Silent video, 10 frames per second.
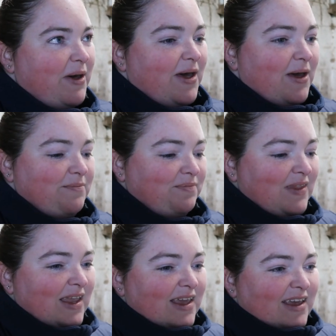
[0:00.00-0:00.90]
But
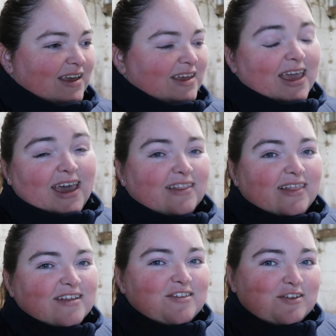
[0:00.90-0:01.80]
yeah,
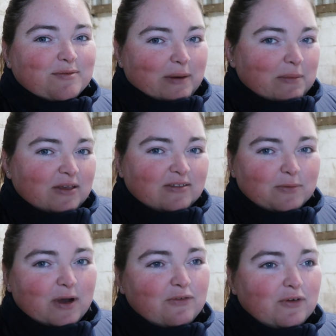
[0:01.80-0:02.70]
that's just my
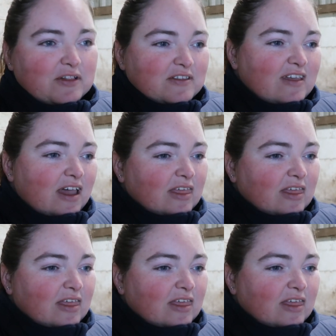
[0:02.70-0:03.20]
personal preference.